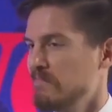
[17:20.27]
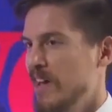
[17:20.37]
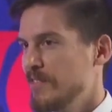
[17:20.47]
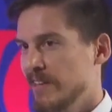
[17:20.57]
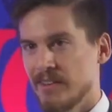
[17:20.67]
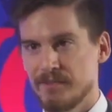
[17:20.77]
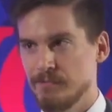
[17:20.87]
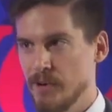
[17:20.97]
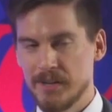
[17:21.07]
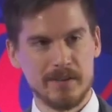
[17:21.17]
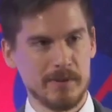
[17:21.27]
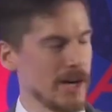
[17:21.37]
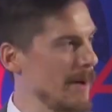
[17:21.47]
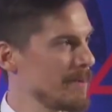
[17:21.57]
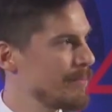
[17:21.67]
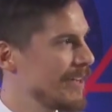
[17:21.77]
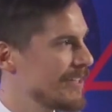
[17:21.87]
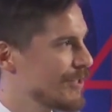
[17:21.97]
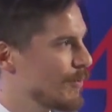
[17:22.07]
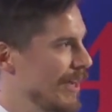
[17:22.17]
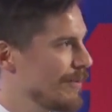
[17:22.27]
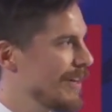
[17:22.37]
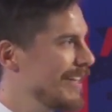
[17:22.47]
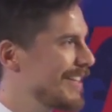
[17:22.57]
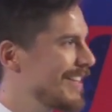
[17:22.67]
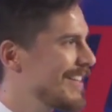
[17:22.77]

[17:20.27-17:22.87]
I think that's relatively commonplace as well, right?